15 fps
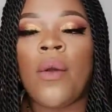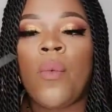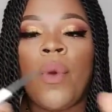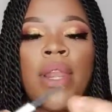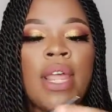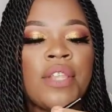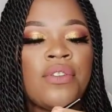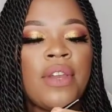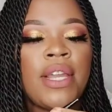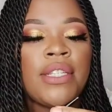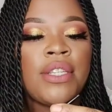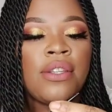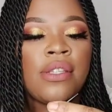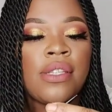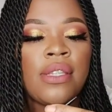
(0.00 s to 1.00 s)
When I tried
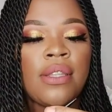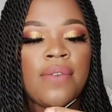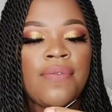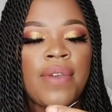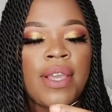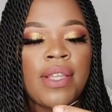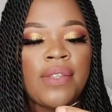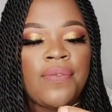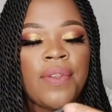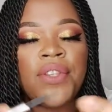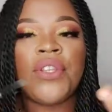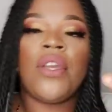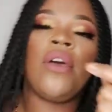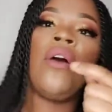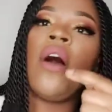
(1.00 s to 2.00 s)
to use this in the first
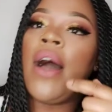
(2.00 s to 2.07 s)
video,